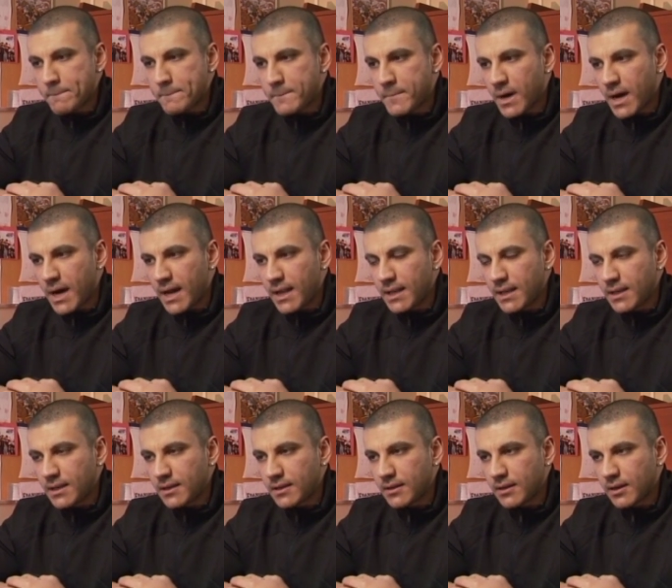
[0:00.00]
But
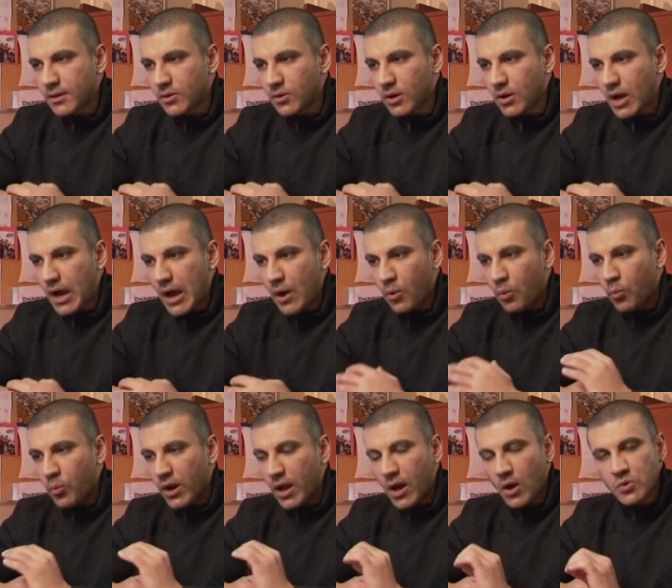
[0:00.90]

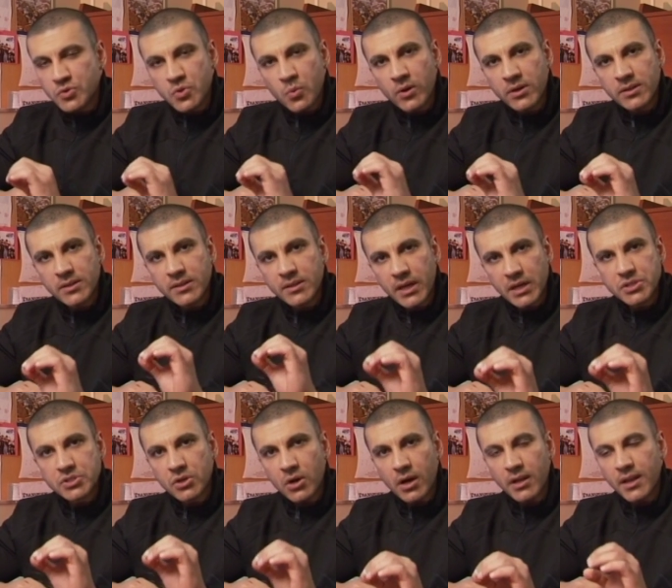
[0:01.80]
what I also want to
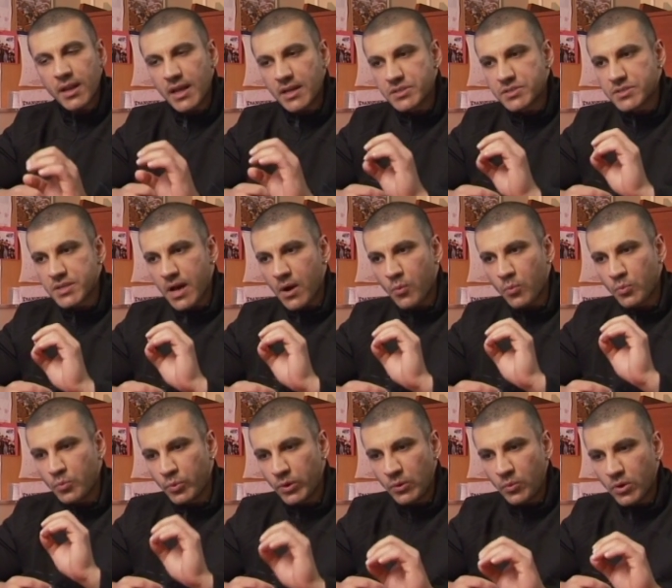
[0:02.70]
touch on, and I
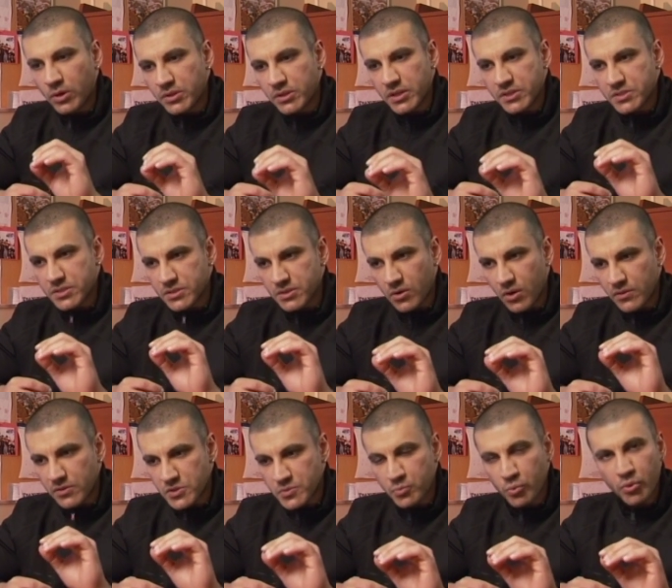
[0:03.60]
really want to touch
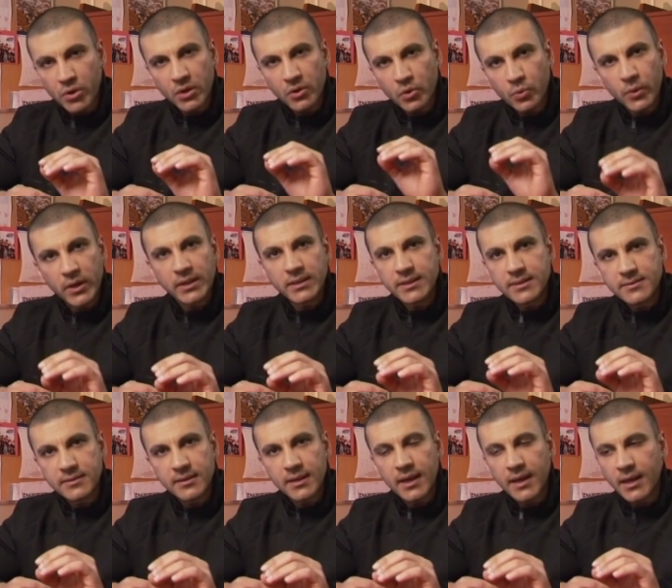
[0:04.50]
on this point quickly
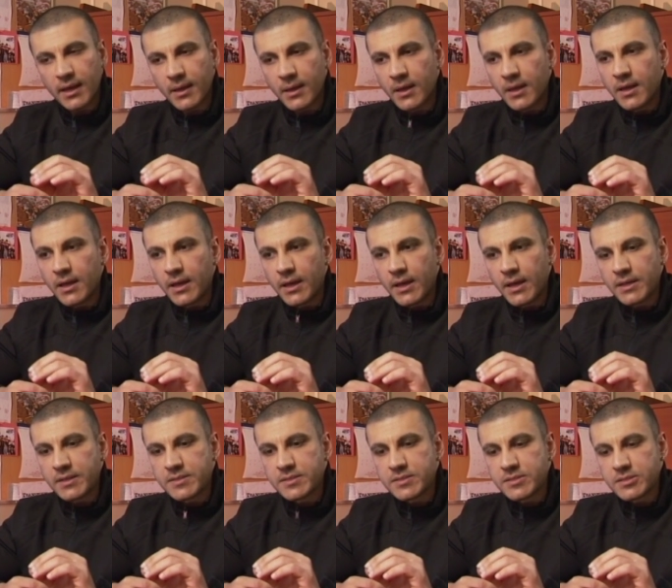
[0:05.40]
today,
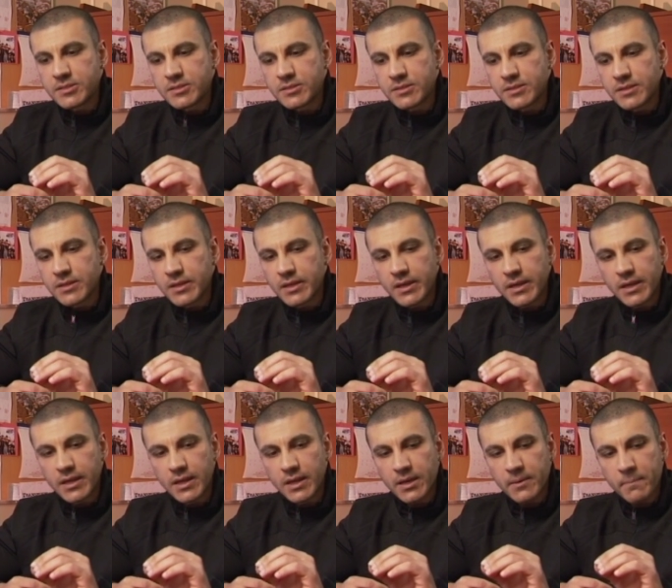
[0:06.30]
it's
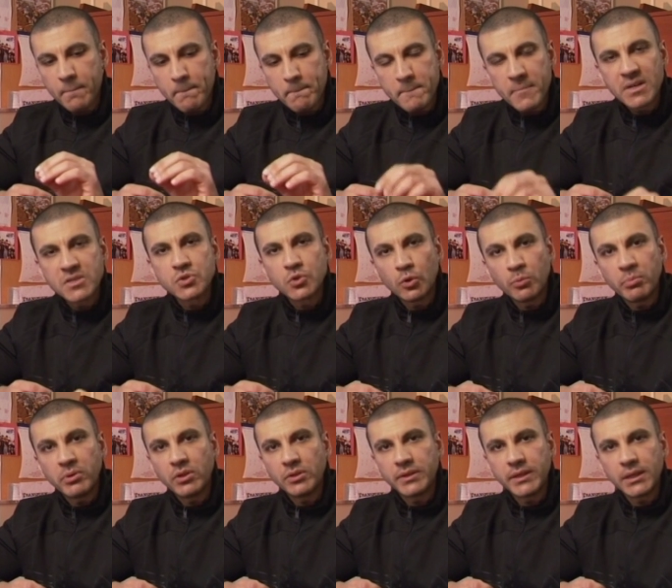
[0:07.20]
muscle
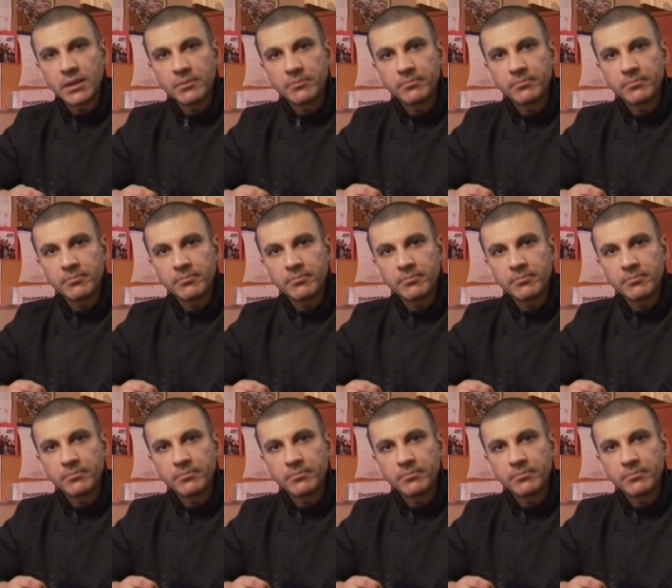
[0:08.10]
building.